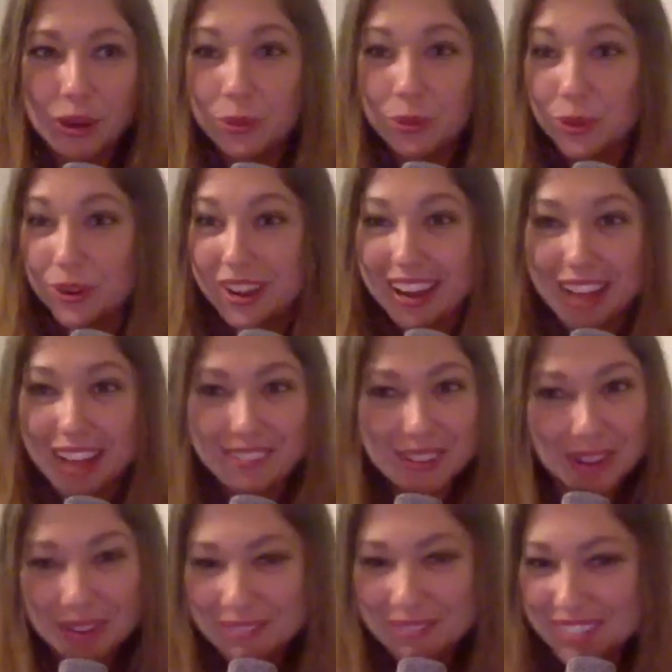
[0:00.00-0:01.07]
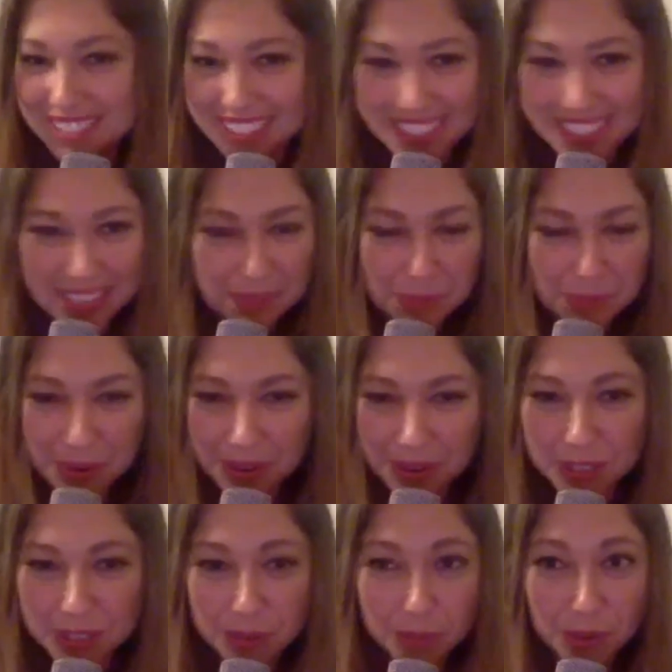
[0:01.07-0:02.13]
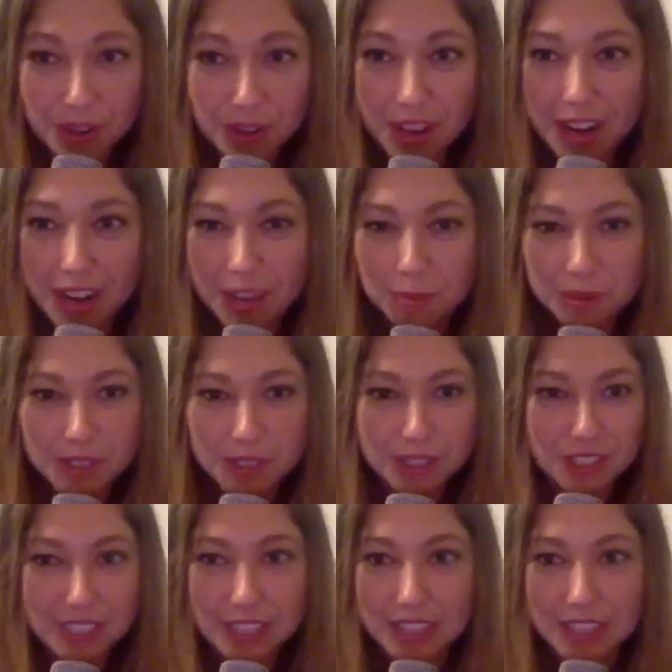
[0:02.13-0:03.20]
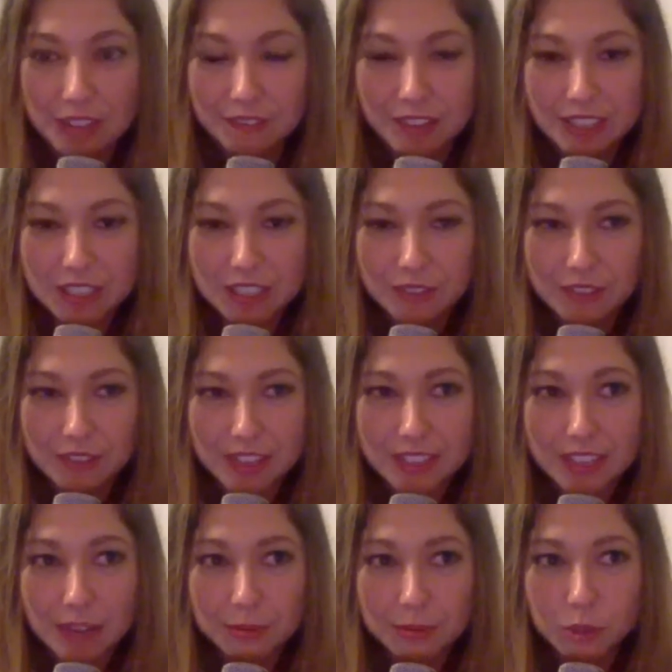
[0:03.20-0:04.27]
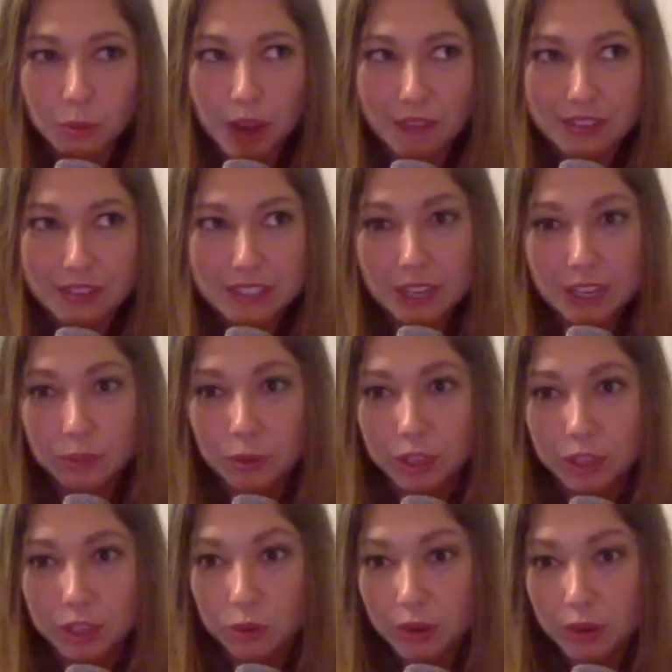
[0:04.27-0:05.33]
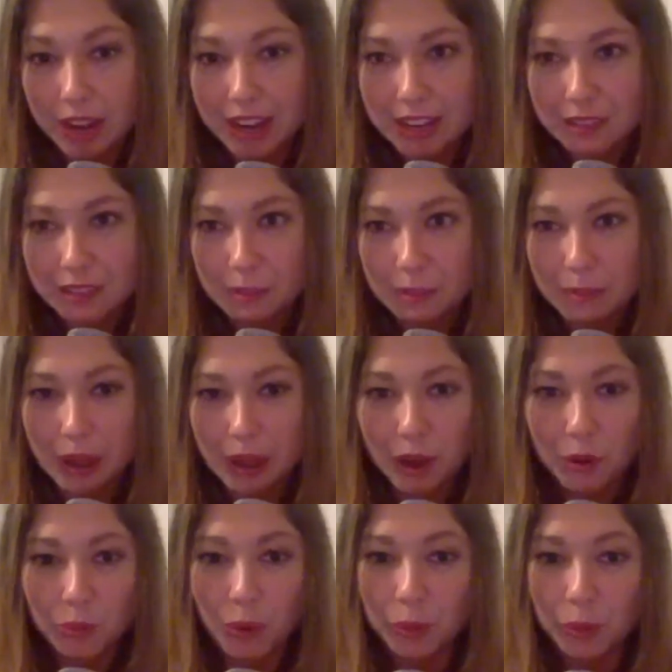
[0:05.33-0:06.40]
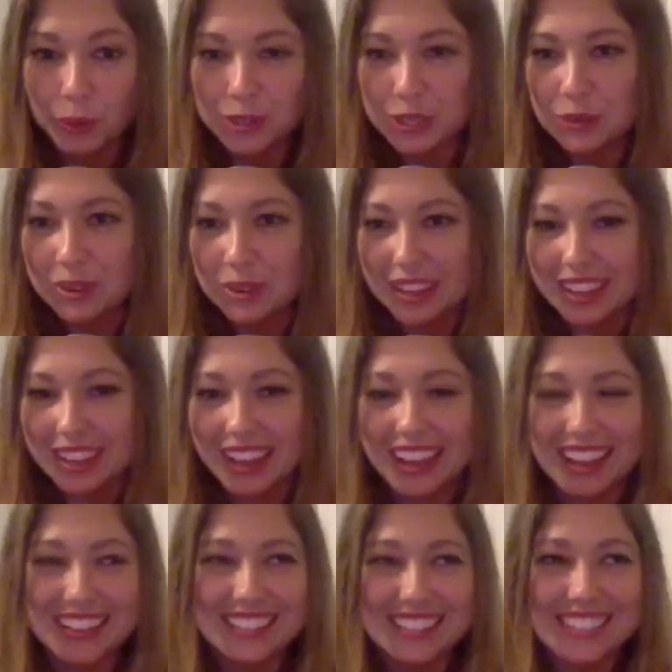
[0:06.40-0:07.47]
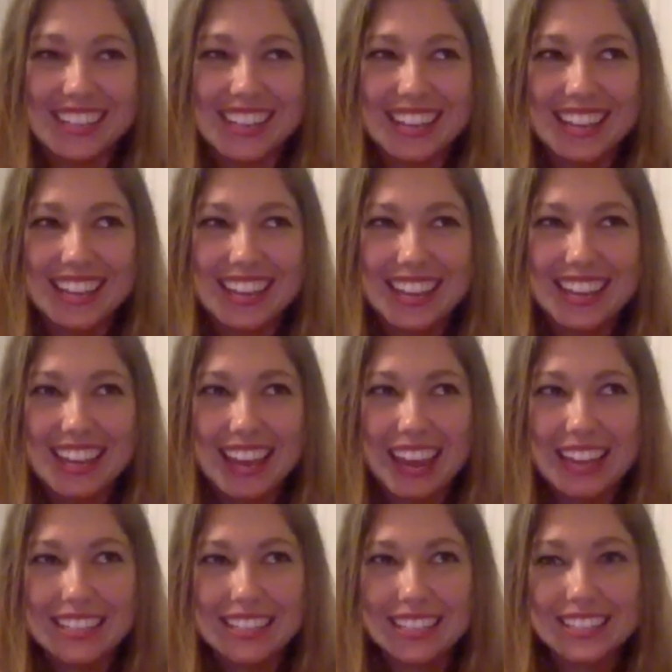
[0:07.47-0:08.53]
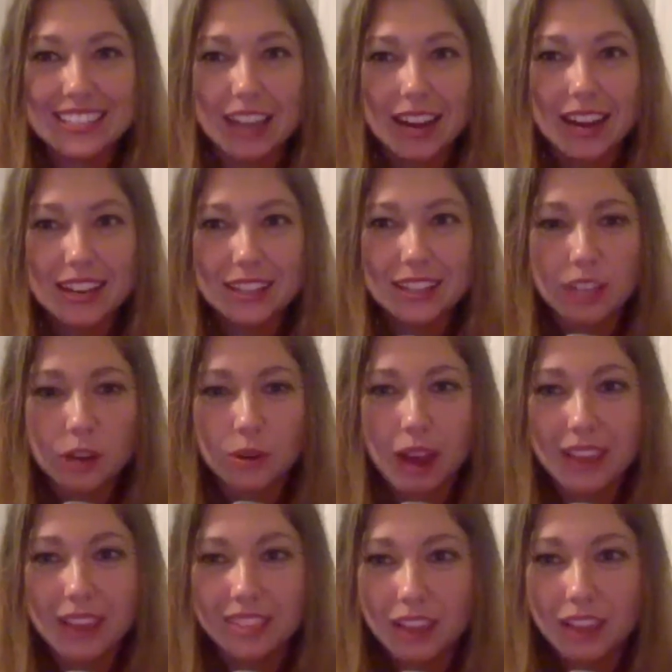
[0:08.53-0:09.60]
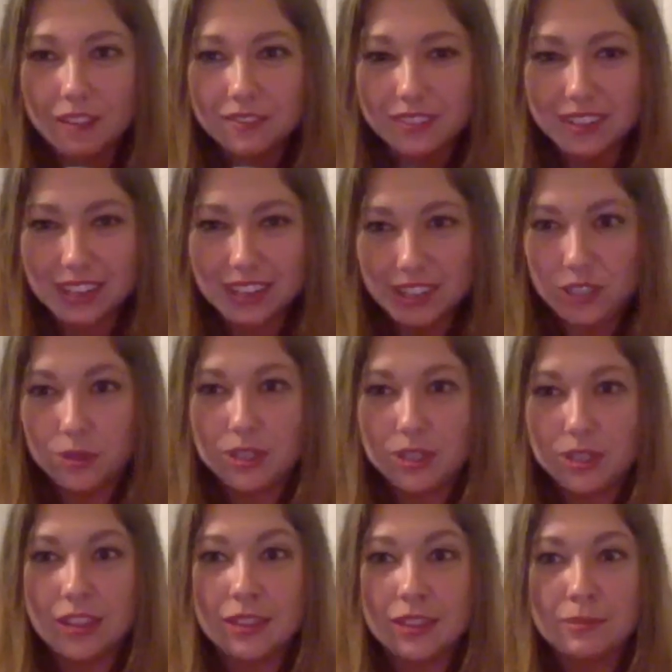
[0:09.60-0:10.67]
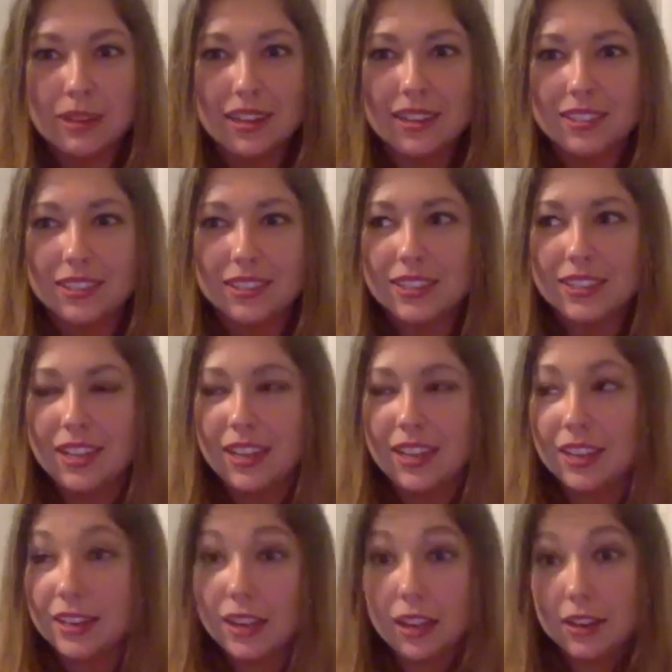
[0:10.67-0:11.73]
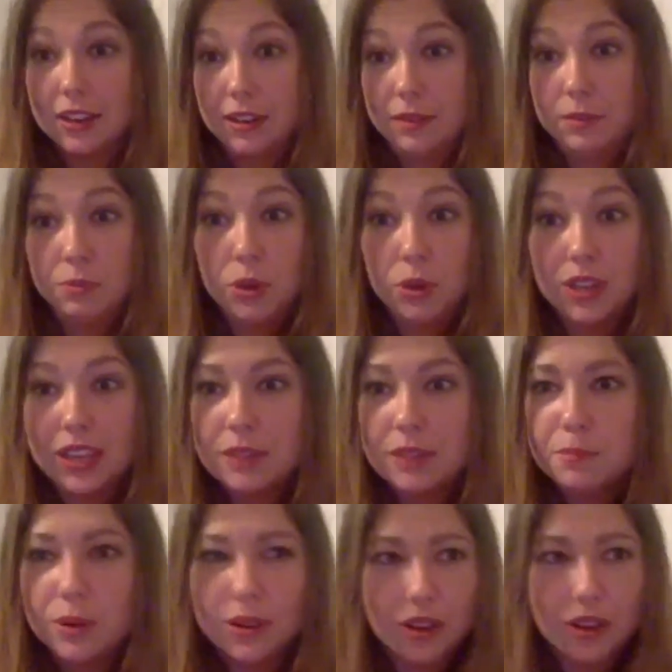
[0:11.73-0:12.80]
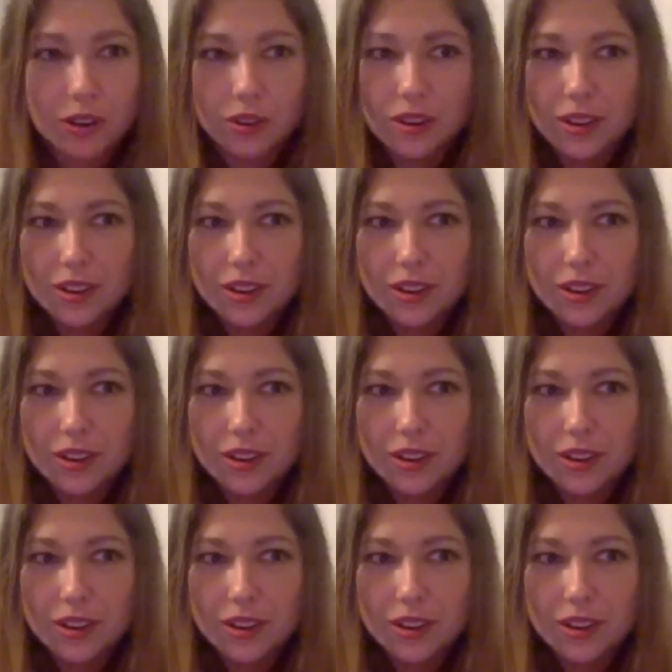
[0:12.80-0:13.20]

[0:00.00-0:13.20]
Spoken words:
they're not having conferences anymore. So we're not able to just get that face-to-face time. So we're having to get really creative about what we're doing. And it's exciting though. I love getting to attend the meetings and seeing and putting input on